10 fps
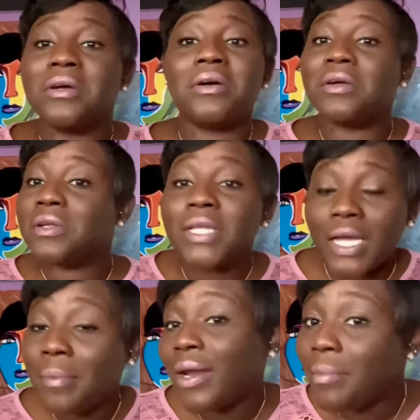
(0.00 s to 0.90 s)
You ain't gonna
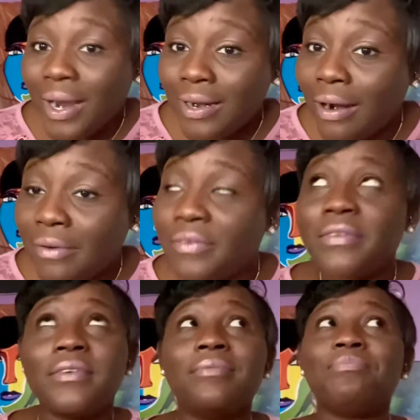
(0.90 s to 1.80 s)
be able to bite it off.
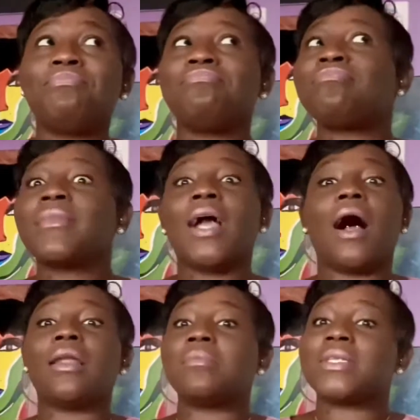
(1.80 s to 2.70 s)

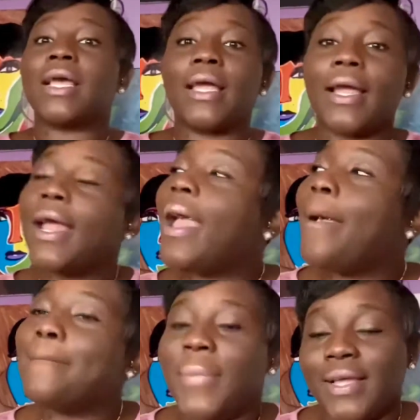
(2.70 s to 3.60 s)
All I'm saying.
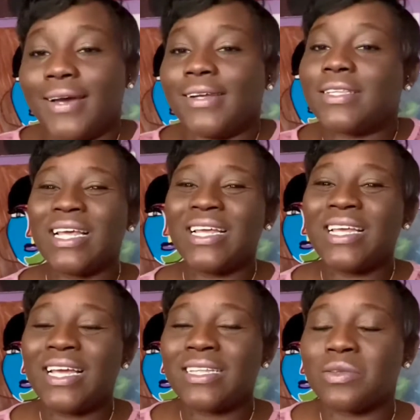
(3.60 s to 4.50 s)
But yeah, so
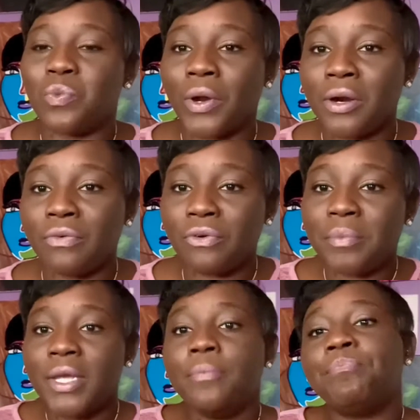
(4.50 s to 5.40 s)
it's weird for
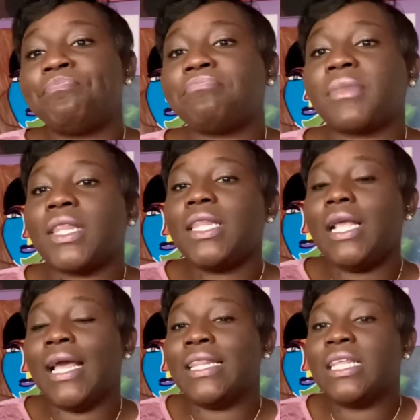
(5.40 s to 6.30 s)
me.
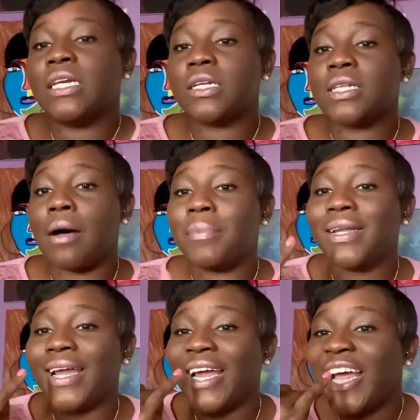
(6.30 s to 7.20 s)
And then on top of
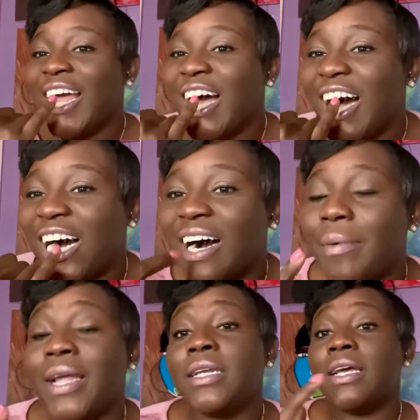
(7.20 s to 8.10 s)
that,
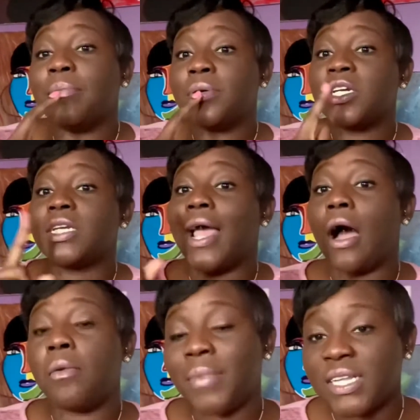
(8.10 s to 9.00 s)
it did push out
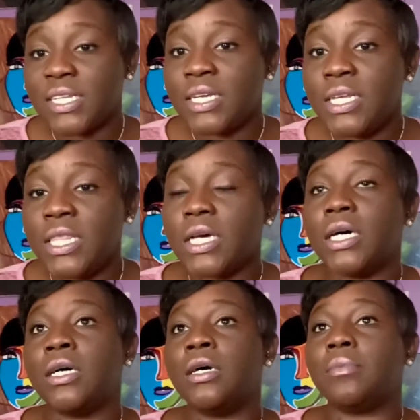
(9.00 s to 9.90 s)
my teeth
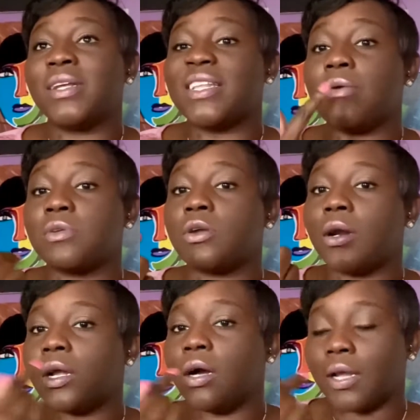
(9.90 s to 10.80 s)
because they were starting to
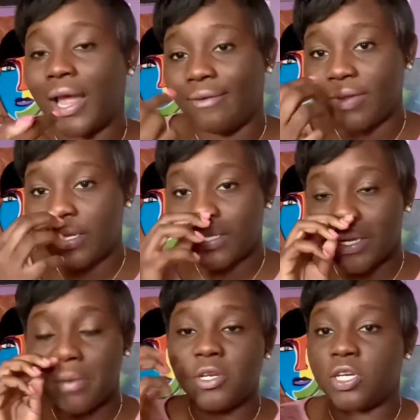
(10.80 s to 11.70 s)
concave in some
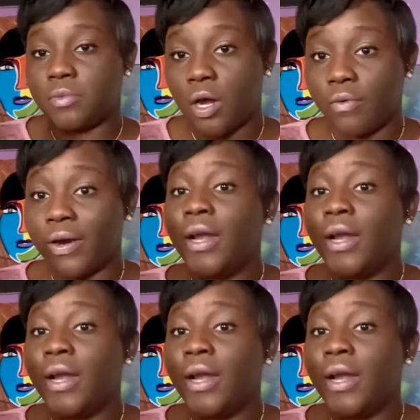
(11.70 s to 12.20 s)
and shift over.